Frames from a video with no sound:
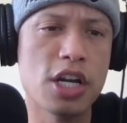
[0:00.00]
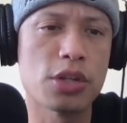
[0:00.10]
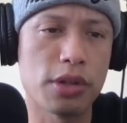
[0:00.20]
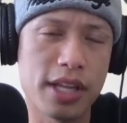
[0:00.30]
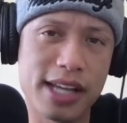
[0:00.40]

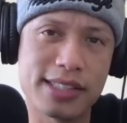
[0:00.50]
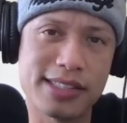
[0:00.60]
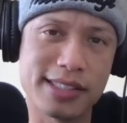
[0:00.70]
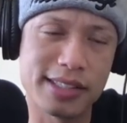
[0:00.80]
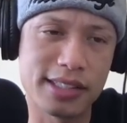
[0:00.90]
so that you guys
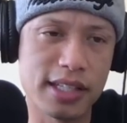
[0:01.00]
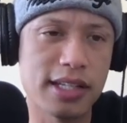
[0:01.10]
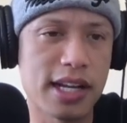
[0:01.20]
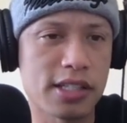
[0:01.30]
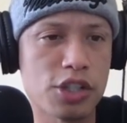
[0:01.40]
can
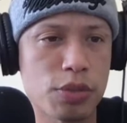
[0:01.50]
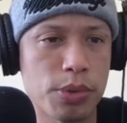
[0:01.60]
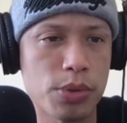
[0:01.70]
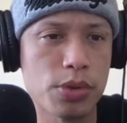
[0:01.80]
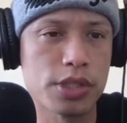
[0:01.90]
succeed as
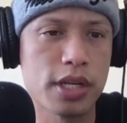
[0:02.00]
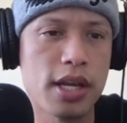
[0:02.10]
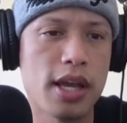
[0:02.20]
entrepreneurs